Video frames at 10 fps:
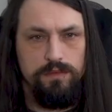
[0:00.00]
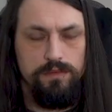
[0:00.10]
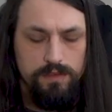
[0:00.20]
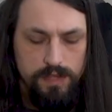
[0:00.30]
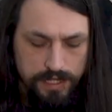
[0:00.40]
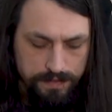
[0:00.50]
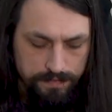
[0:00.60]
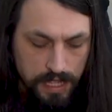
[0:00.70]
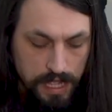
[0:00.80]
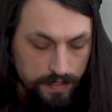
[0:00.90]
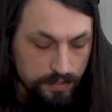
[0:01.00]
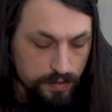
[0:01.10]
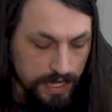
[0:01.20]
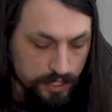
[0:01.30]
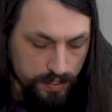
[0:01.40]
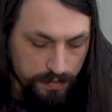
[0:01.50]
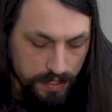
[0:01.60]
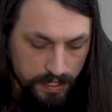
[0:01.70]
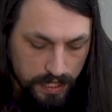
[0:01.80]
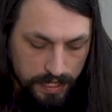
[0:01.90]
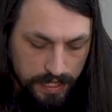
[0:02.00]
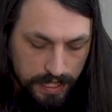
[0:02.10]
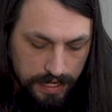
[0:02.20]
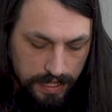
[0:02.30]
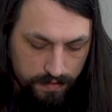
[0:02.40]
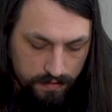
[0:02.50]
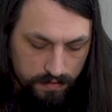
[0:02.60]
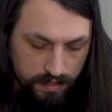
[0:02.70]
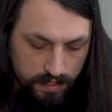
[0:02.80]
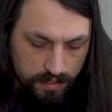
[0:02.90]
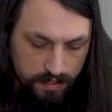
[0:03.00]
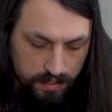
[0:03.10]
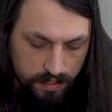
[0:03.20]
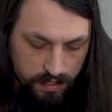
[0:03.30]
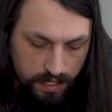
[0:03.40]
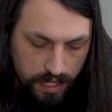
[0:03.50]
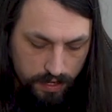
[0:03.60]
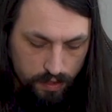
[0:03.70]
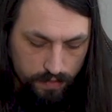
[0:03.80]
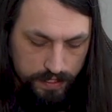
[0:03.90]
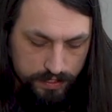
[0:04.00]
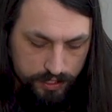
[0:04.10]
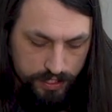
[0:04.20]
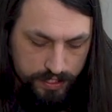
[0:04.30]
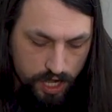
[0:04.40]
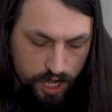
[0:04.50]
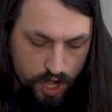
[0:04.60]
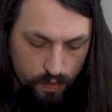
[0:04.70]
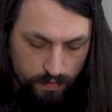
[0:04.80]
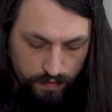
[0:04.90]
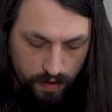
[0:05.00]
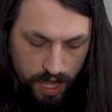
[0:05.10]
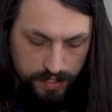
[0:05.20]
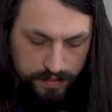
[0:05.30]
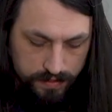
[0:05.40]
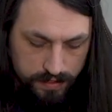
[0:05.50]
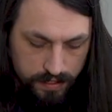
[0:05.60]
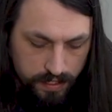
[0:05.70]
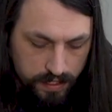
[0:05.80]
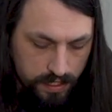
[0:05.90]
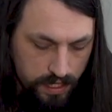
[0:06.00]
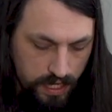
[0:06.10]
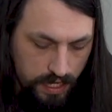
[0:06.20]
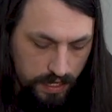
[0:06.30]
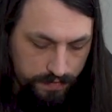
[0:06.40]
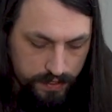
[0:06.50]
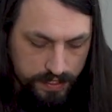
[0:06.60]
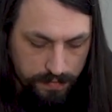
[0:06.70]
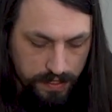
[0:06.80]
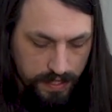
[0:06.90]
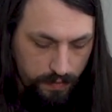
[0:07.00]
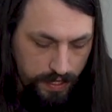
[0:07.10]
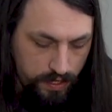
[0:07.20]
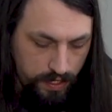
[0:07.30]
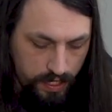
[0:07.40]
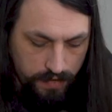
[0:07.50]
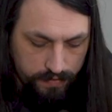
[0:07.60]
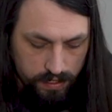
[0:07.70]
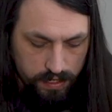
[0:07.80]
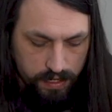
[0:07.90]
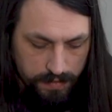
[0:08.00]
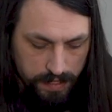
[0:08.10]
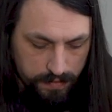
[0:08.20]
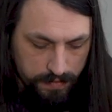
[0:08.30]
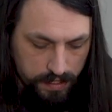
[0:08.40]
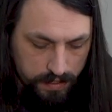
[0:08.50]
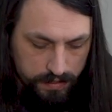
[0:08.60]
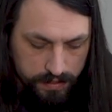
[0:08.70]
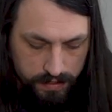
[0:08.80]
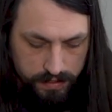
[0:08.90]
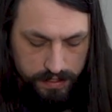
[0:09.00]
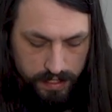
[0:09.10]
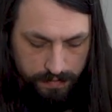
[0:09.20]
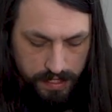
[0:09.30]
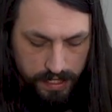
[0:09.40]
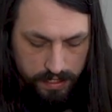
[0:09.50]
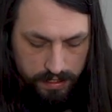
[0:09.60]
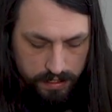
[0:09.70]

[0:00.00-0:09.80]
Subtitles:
Yeah, this would actually be, and I don't know if this is just a note for us, for something that we could cover. So stop that.